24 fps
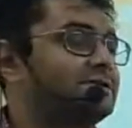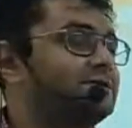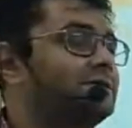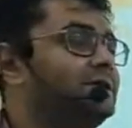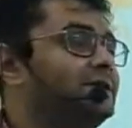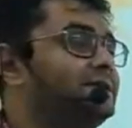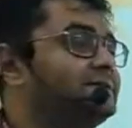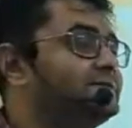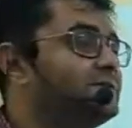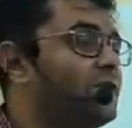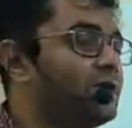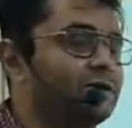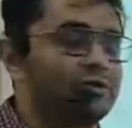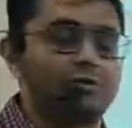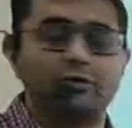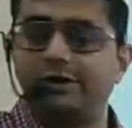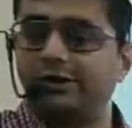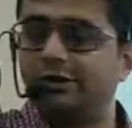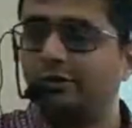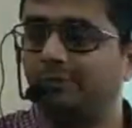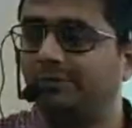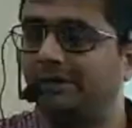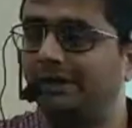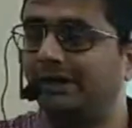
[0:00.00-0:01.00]
it's not
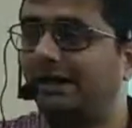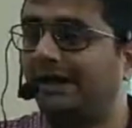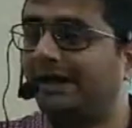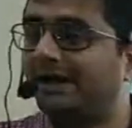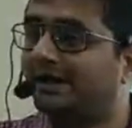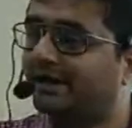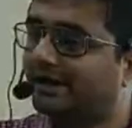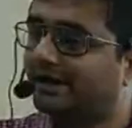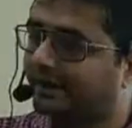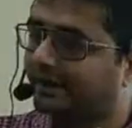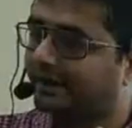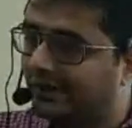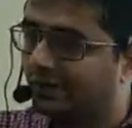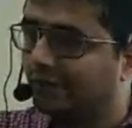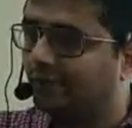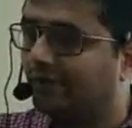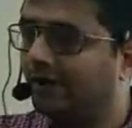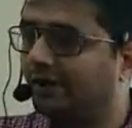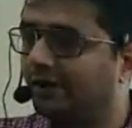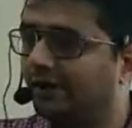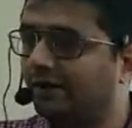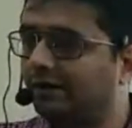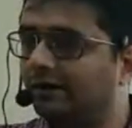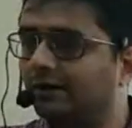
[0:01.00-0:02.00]
going to be like a
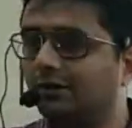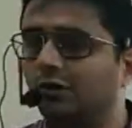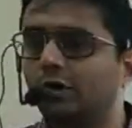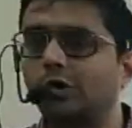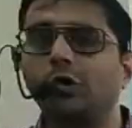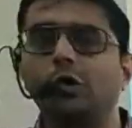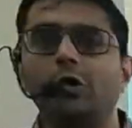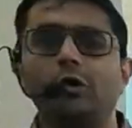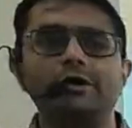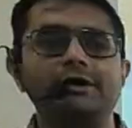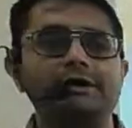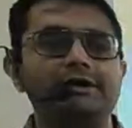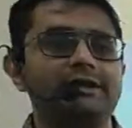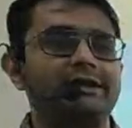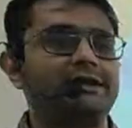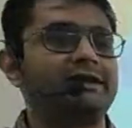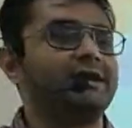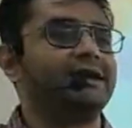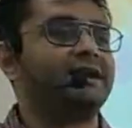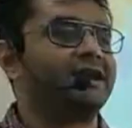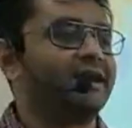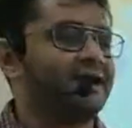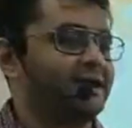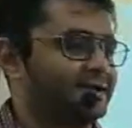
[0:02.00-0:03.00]
regular court
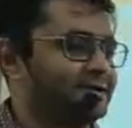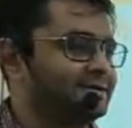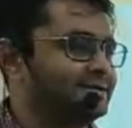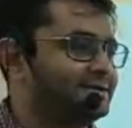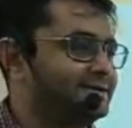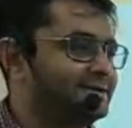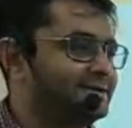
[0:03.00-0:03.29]
hearing.